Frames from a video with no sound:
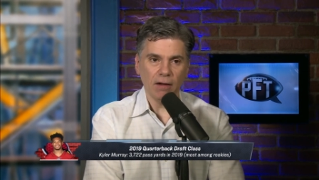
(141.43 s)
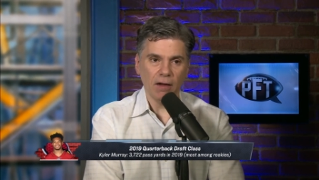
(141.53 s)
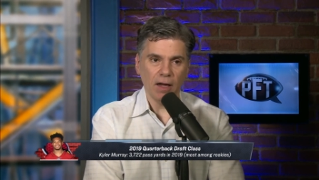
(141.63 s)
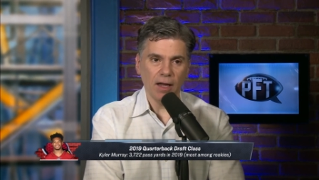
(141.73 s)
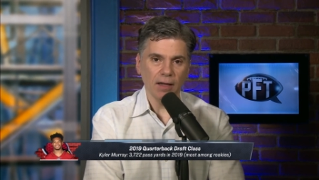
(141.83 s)

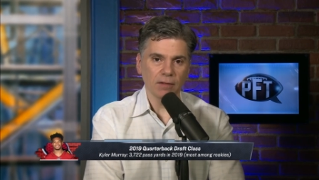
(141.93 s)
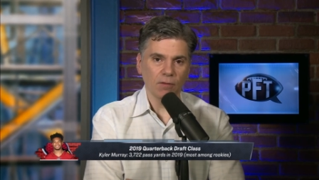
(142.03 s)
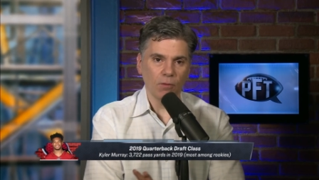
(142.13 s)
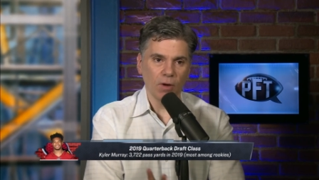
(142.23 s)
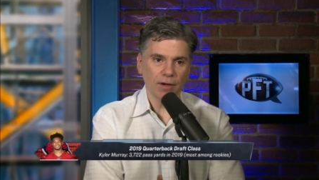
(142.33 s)

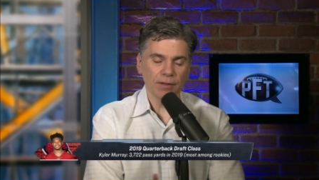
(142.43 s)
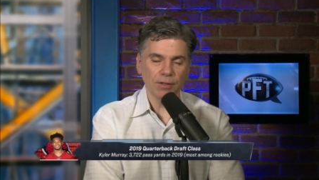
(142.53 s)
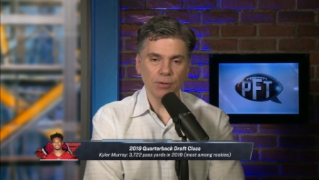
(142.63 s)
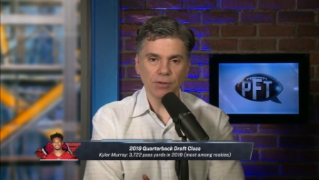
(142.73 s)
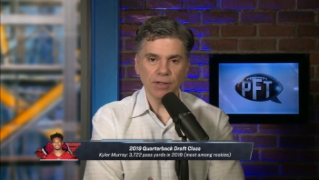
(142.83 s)
on one of the
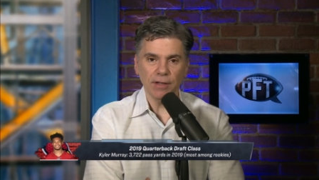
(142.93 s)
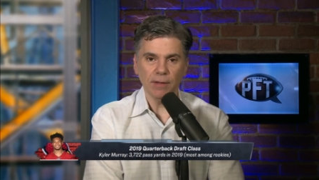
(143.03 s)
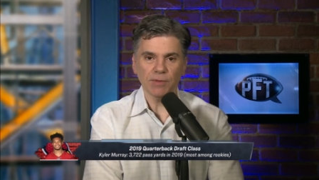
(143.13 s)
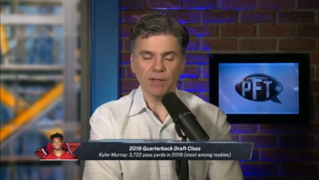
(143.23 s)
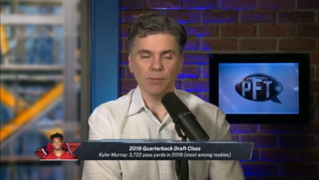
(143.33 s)
two
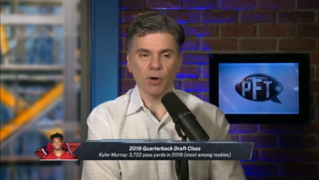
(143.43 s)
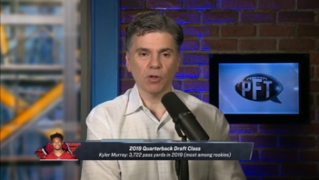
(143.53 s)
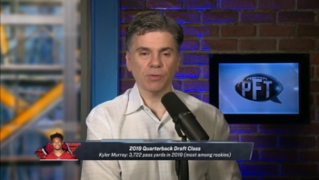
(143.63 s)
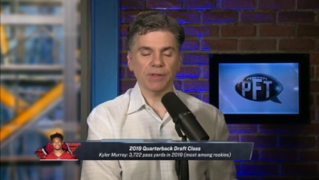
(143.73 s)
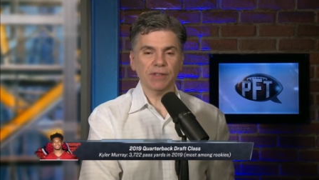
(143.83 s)
teams that
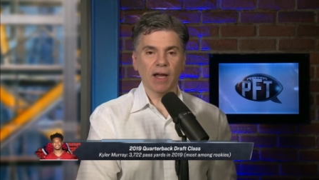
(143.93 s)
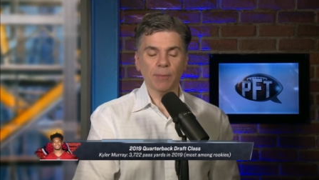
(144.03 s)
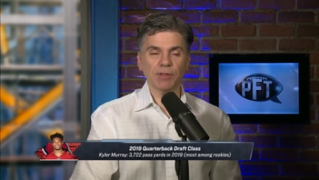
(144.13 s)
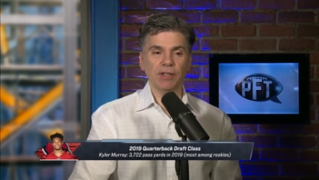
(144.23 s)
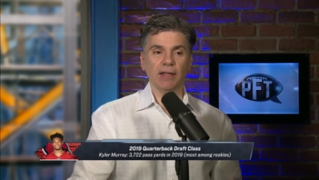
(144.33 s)
emerge with the
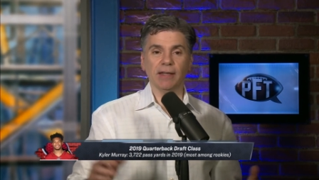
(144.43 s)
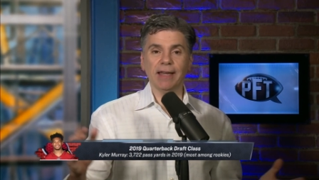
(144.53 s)
top seed.